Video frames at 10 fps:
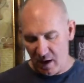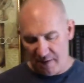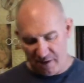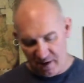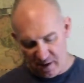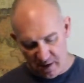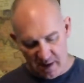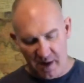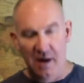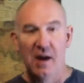off
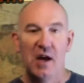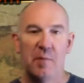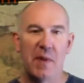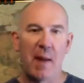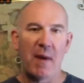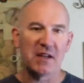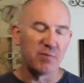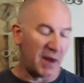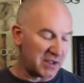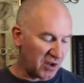a BMX
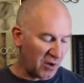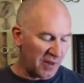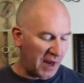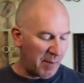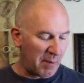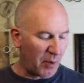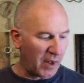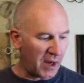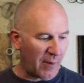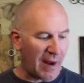bicycle that I've been
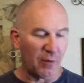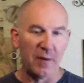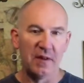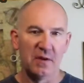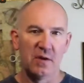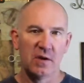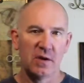playing around with and